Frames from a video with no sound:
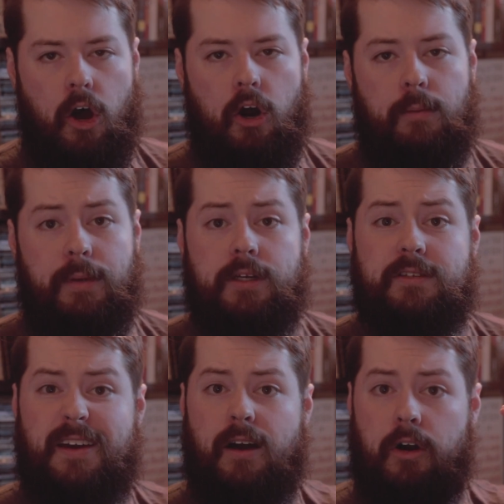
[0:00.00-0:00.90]
are,
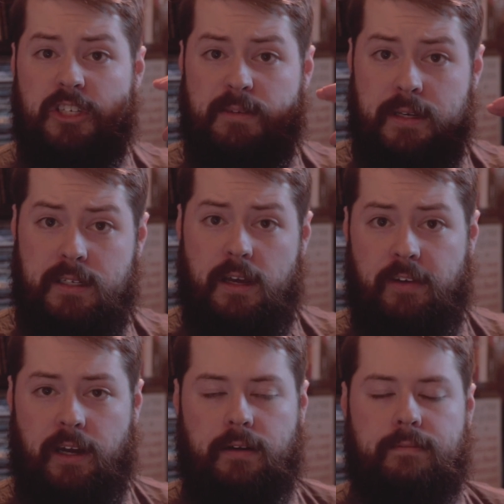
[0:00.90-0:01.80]
because they are
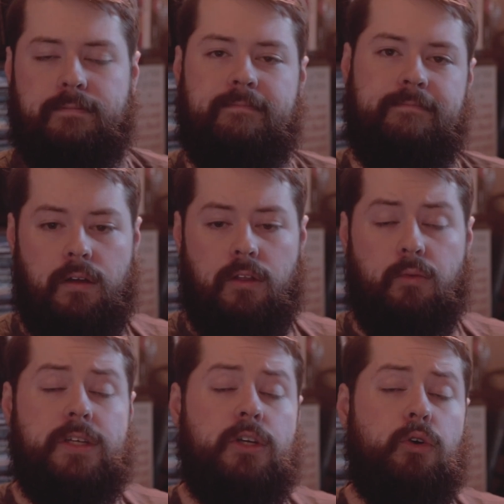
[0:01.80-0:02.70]
specific. The
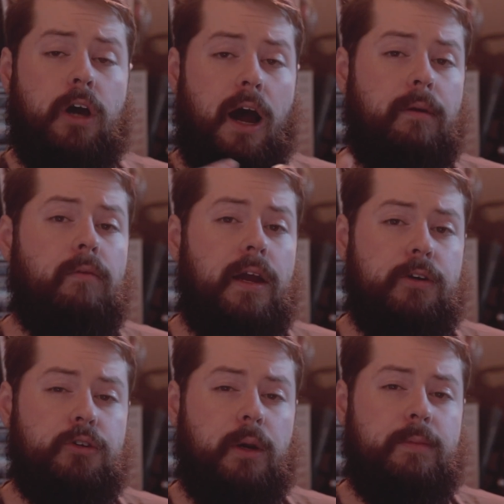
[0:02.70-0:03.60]
reason you copyright
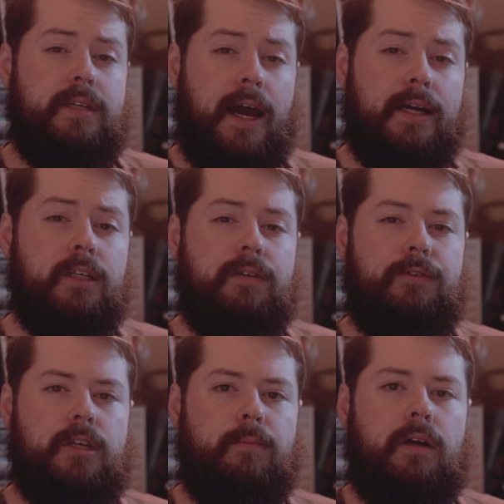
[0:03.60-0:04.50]
your script is actually
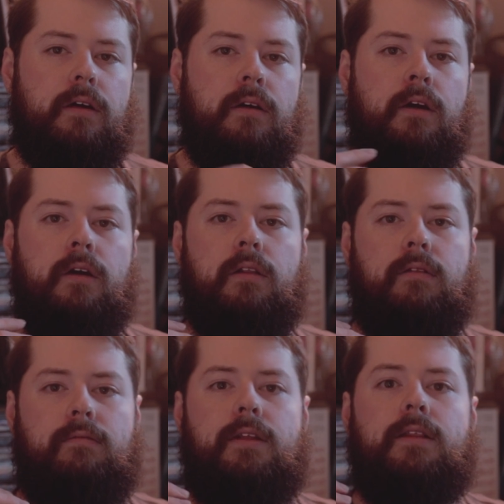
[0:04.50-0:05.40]
for something
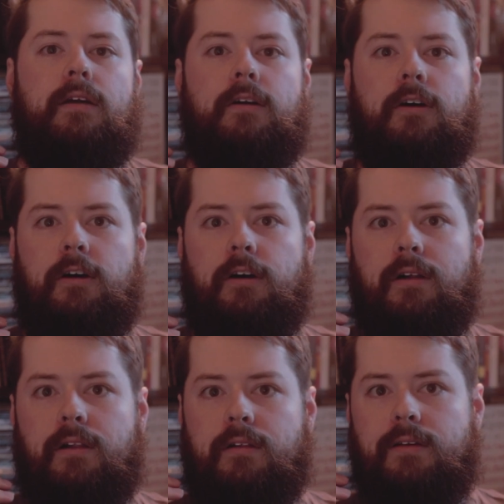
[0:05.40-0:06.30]
that they
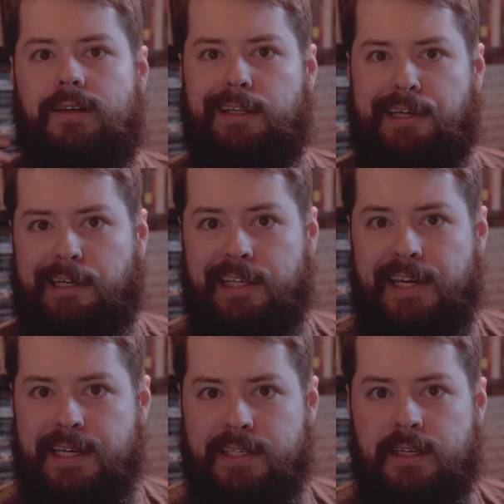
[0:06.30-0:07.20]
call, in
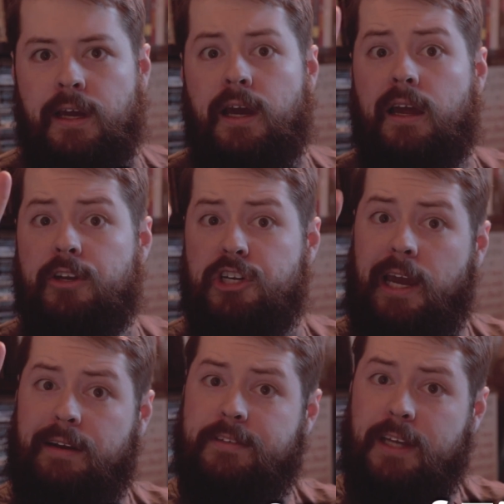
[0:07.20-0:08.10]
legalese,
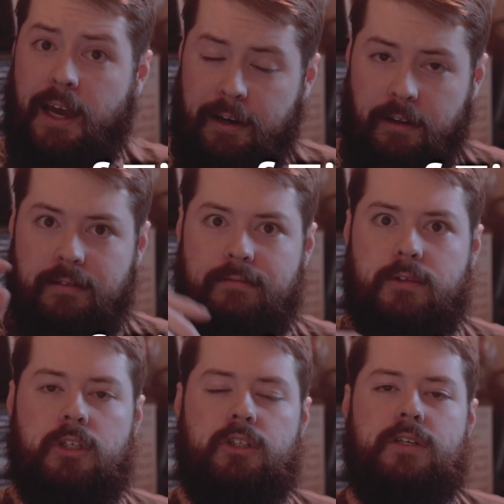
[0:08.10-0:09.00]
chain of title,
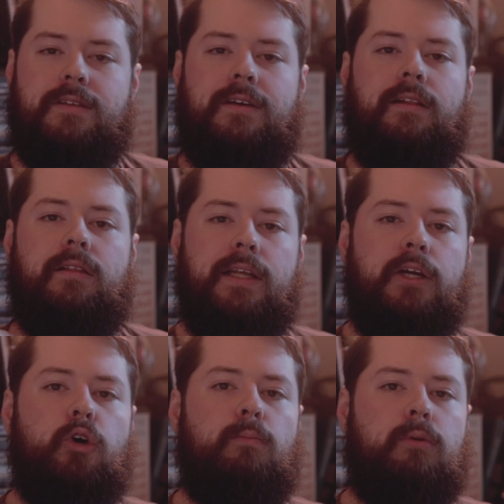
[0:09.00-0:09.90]
which is just the
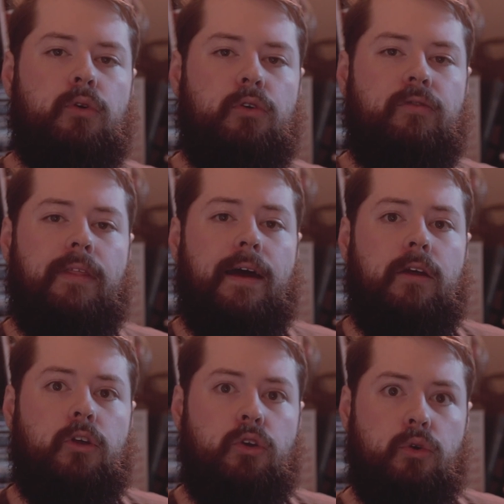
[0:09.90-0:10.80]
legal proof
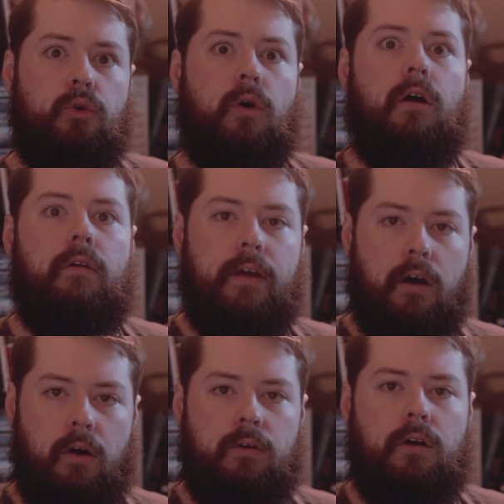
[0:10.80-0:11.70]
that you are the
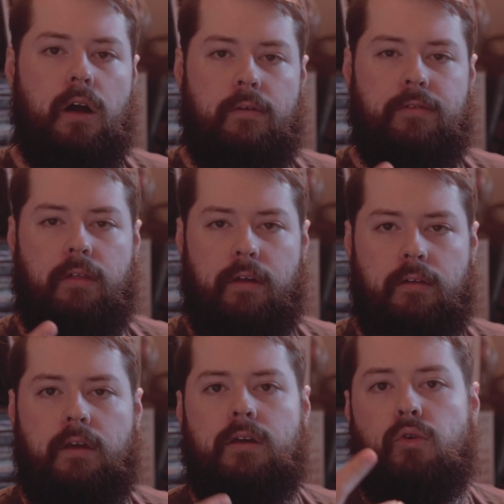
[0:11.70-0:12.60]
owner of the
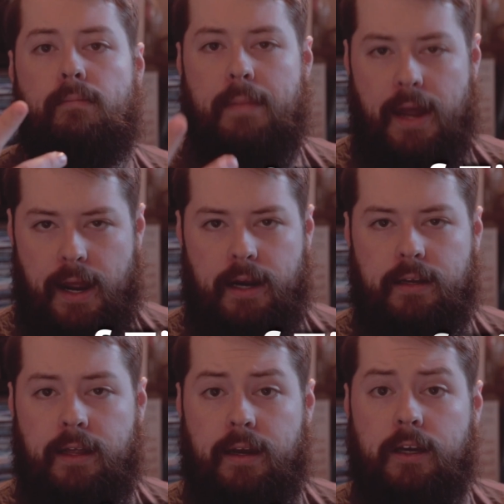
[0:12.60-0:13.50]
thing that you
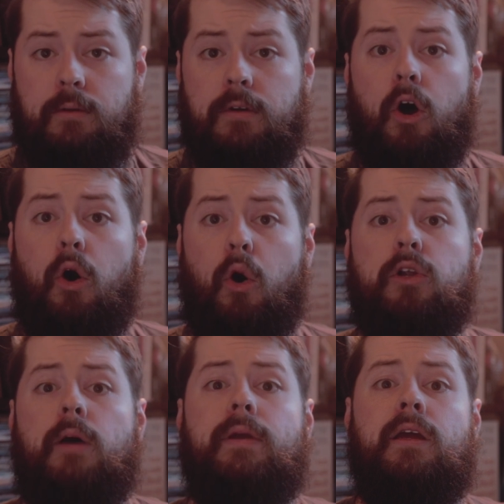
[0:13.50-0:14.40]
made, and it can
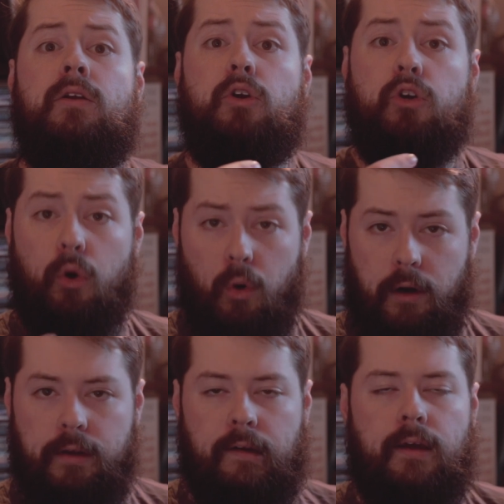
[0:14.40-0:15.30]
hold up in court.